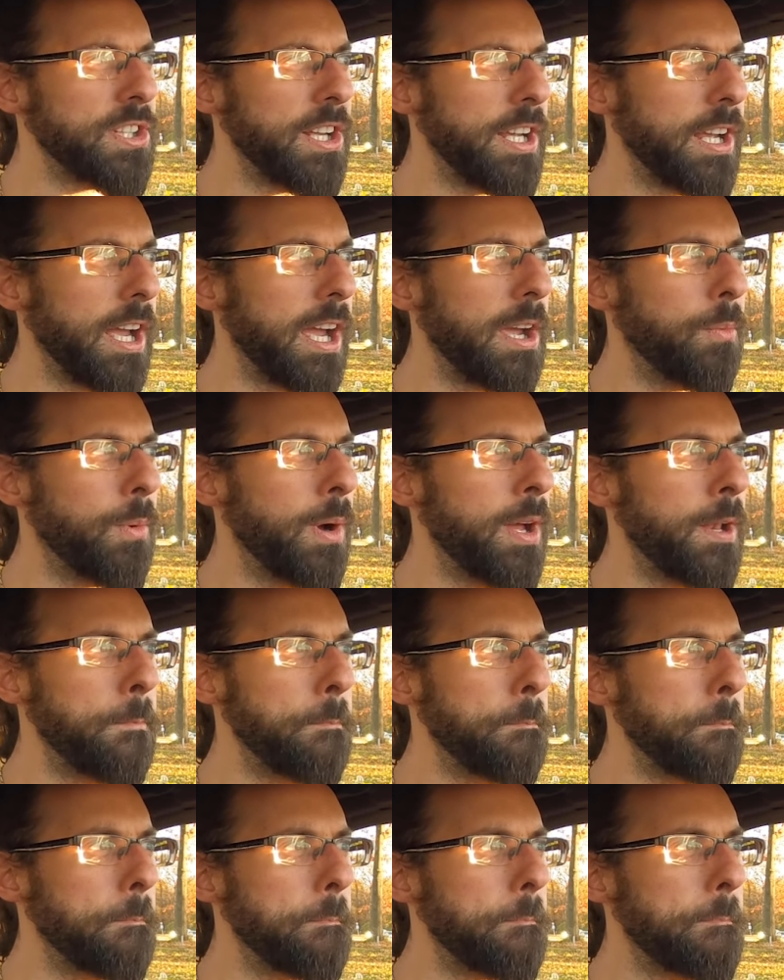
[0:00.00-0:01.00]
like I
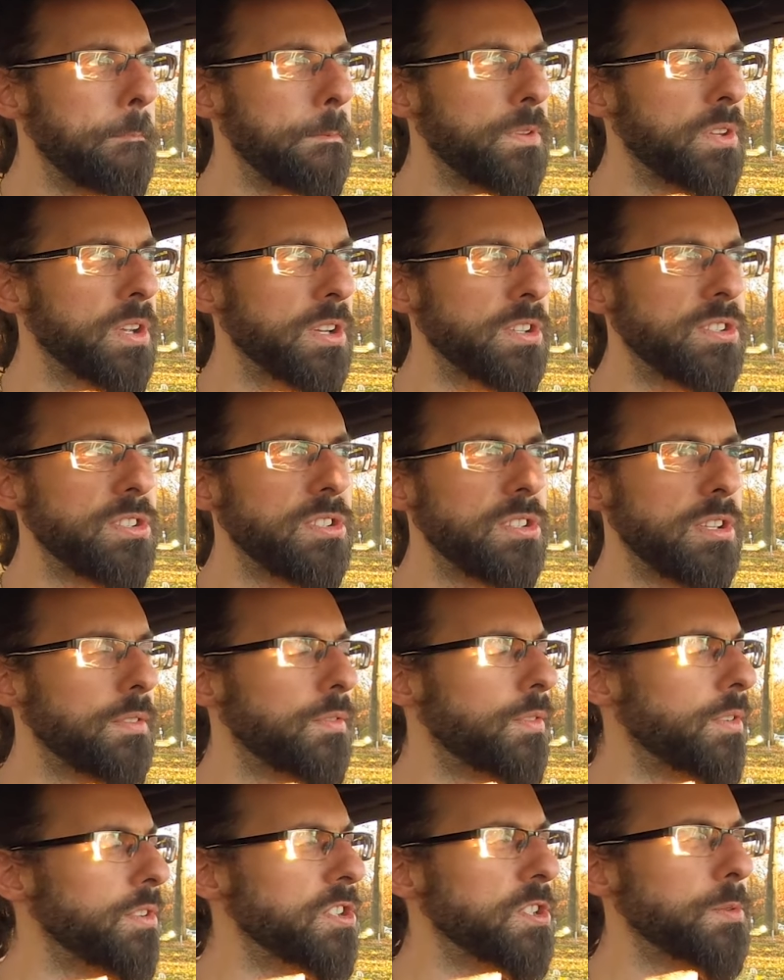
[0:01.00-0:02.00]
went to
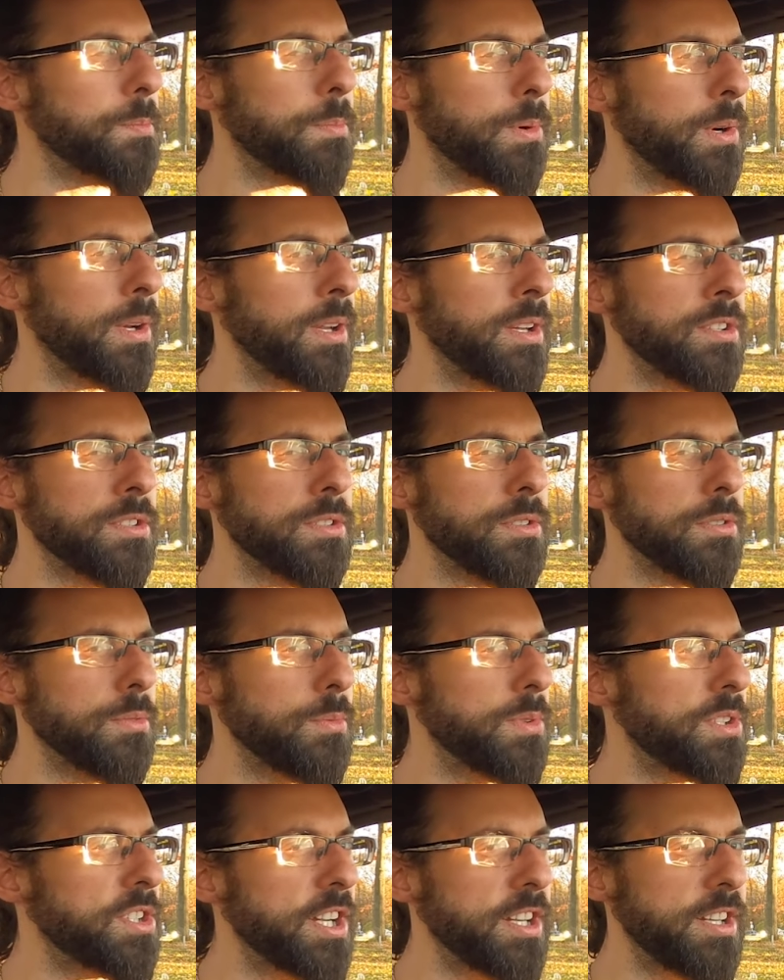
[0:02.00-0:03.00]
stiffer springs,
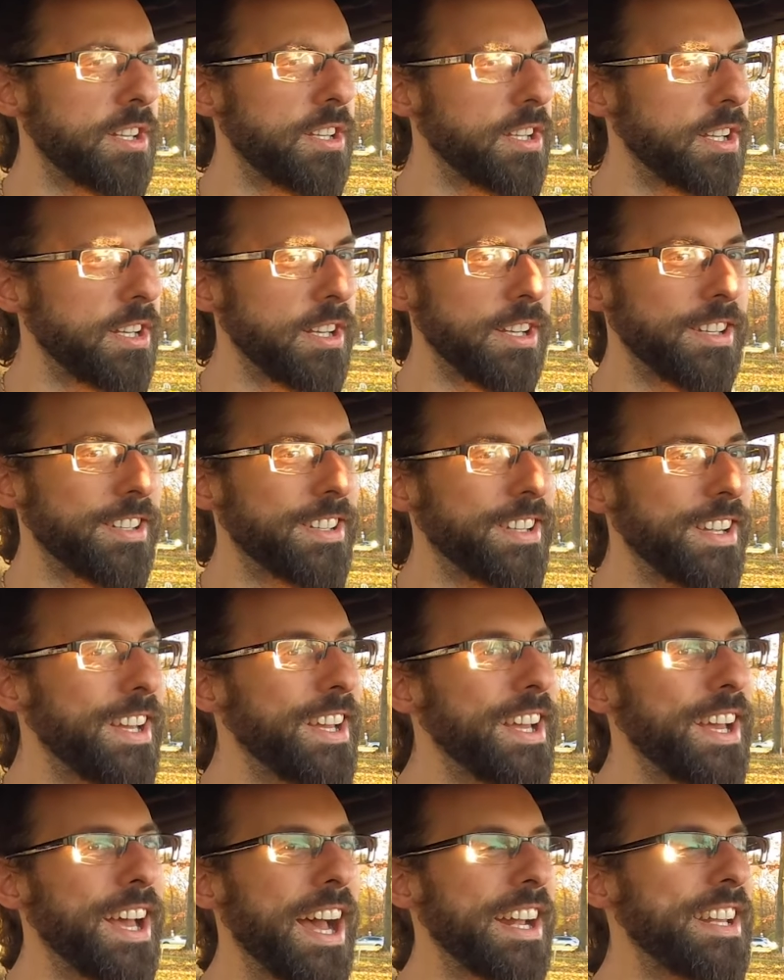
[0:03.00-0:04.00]
which I didn't.
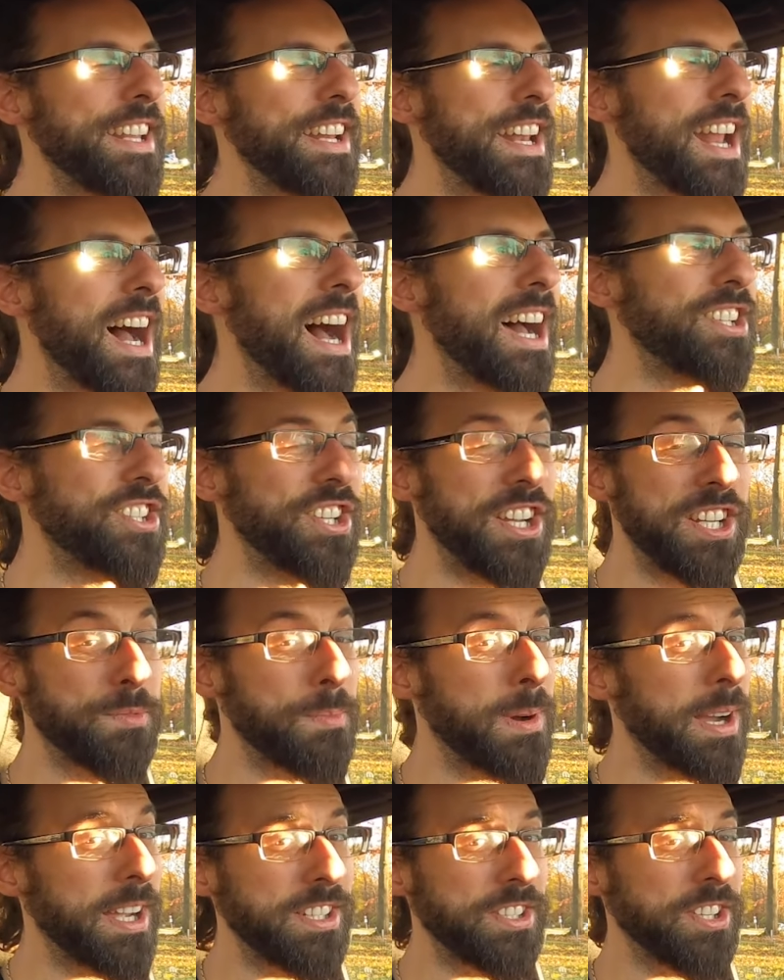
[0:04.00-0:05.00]
I did not
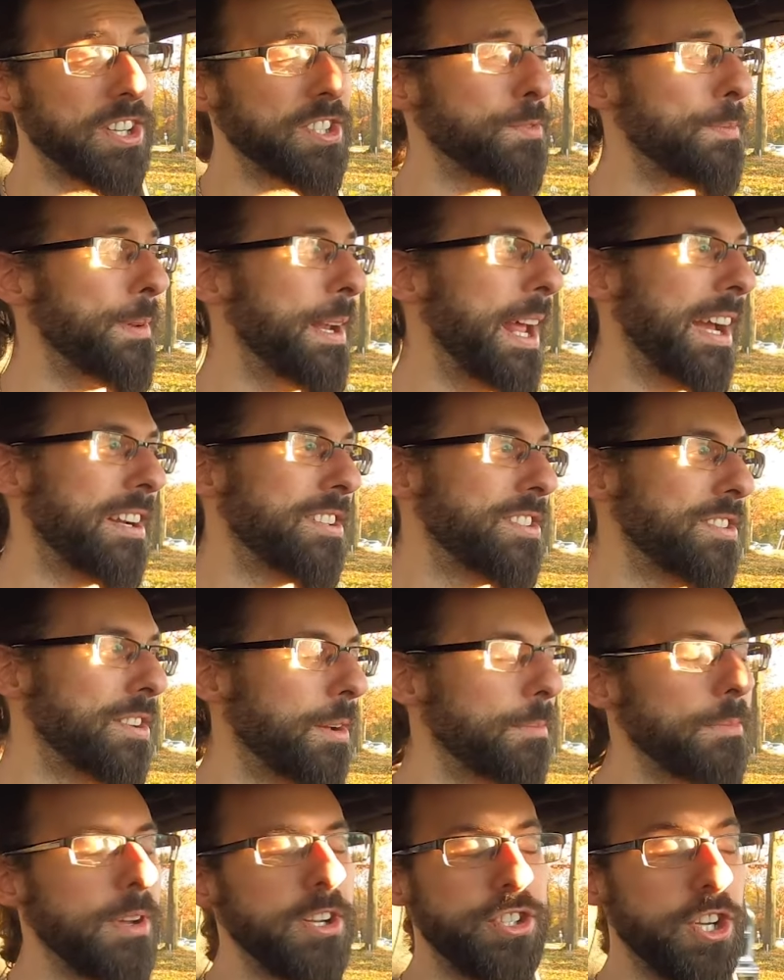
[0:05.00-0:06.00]
change my adjustment.
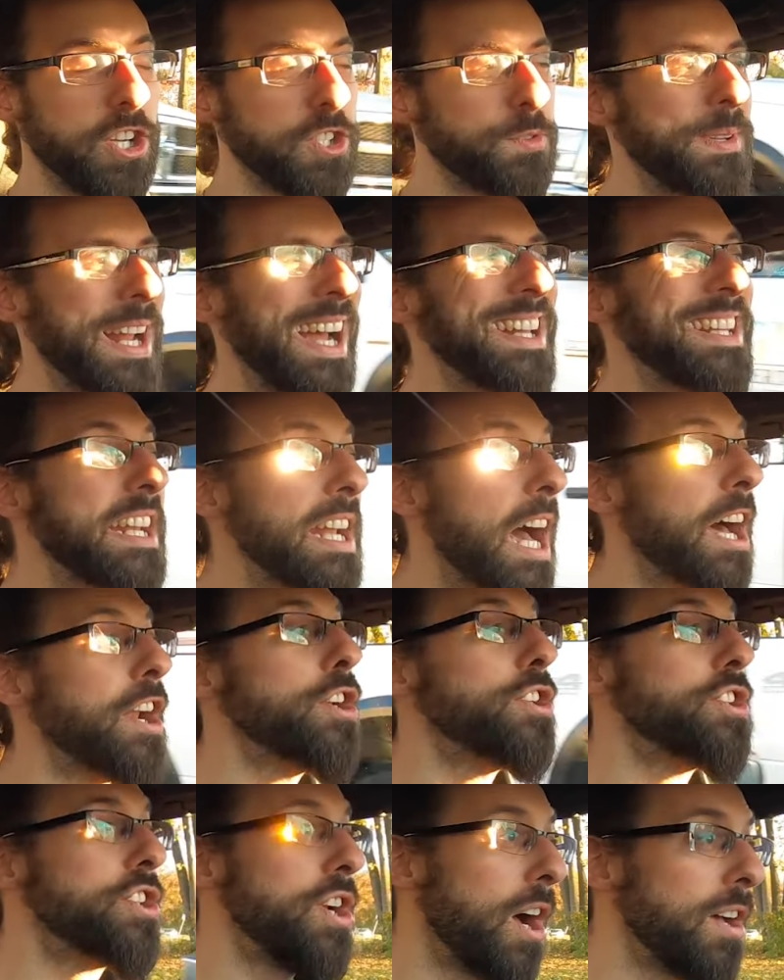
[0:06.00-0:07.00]
I did not
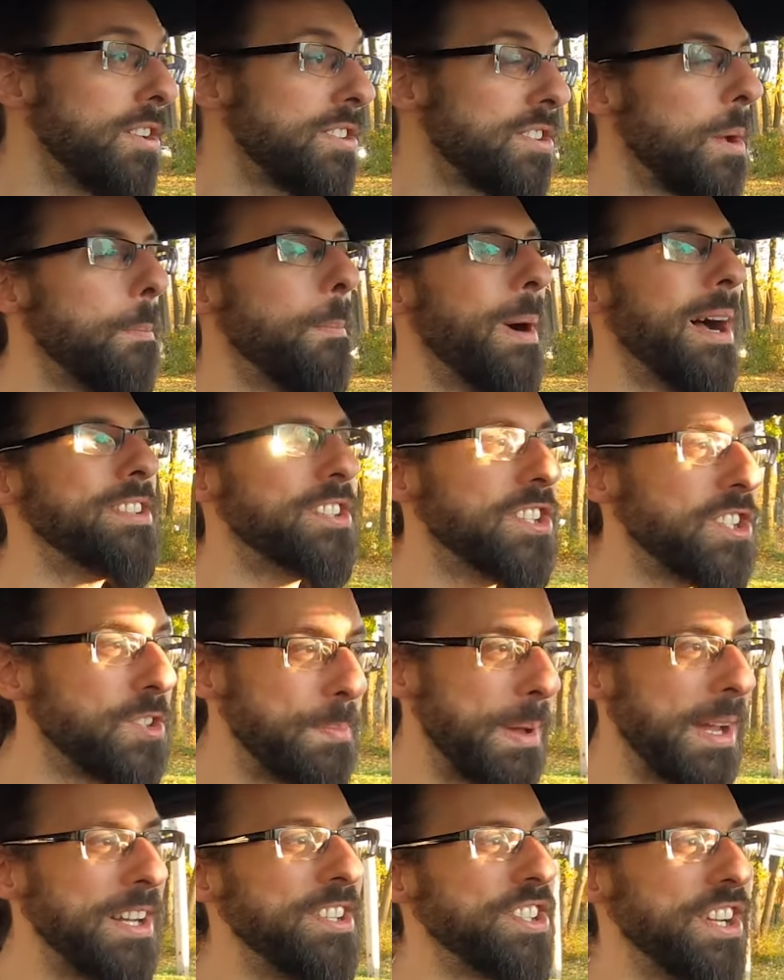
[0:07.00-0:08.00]
adjust my
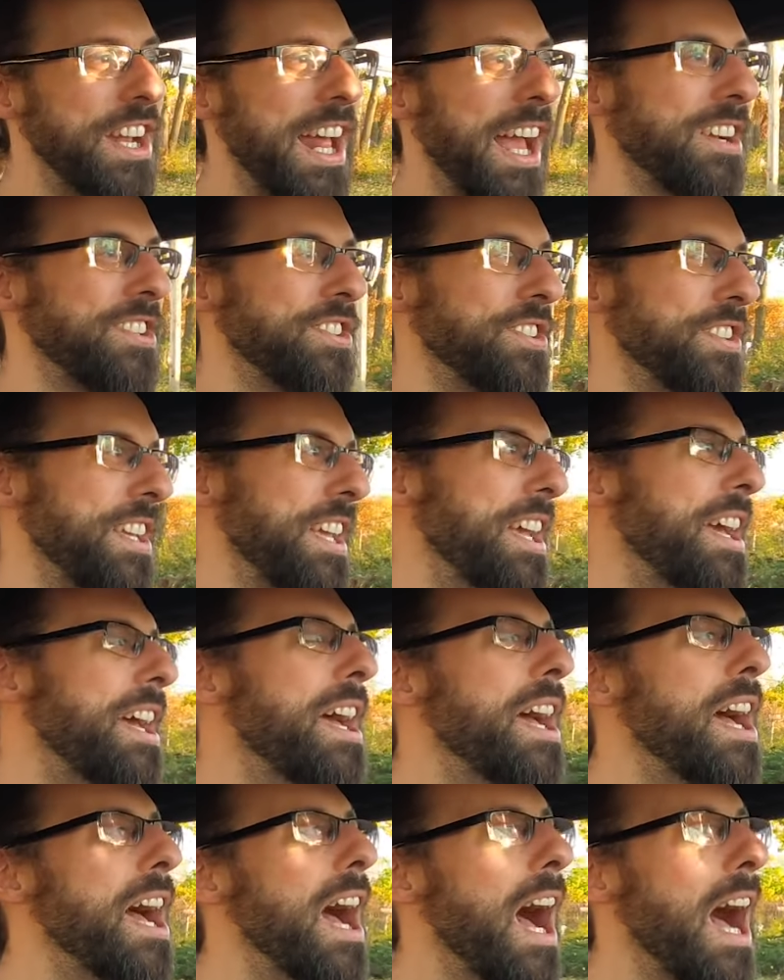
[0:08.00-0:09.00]
suspension, actually.
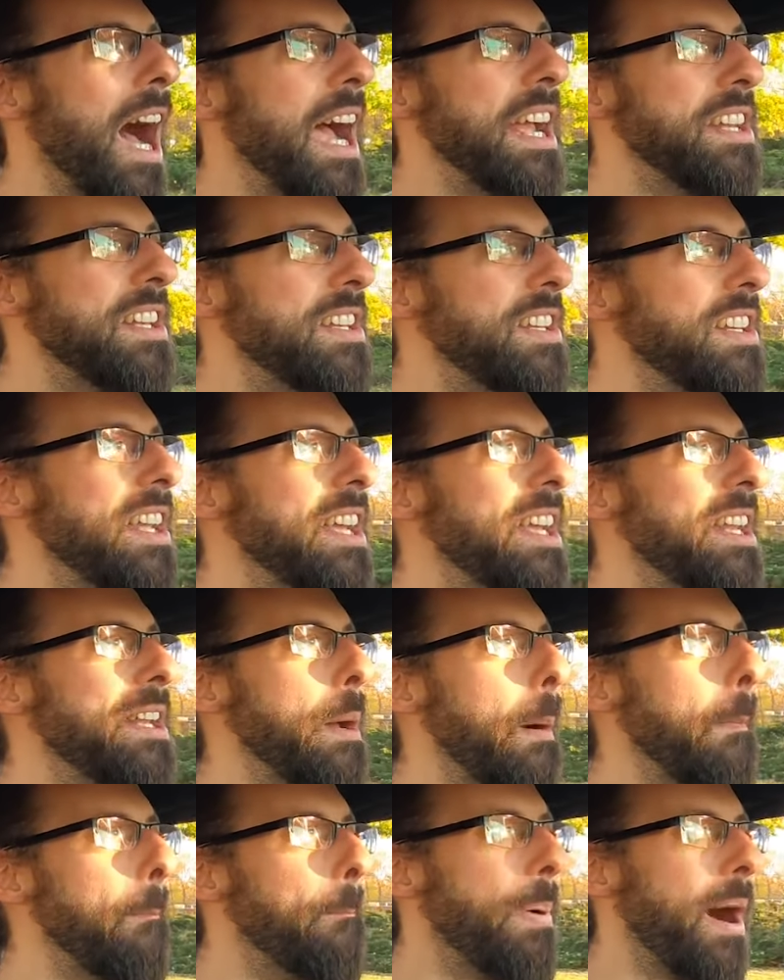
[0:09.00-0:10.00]
I
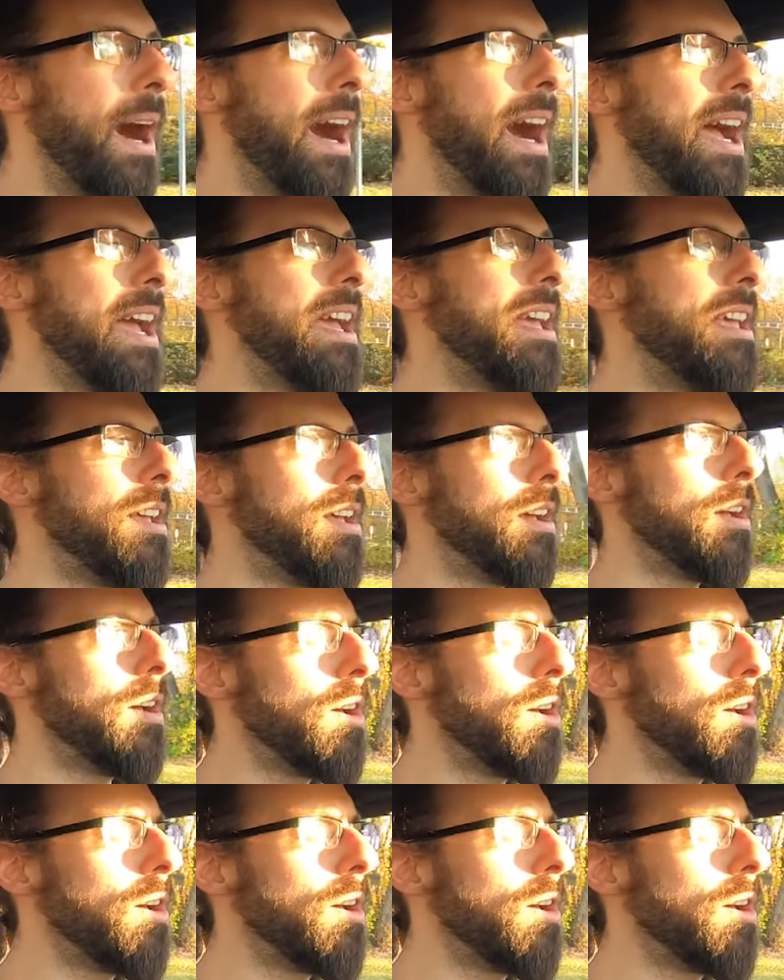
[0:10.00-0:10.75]
did buy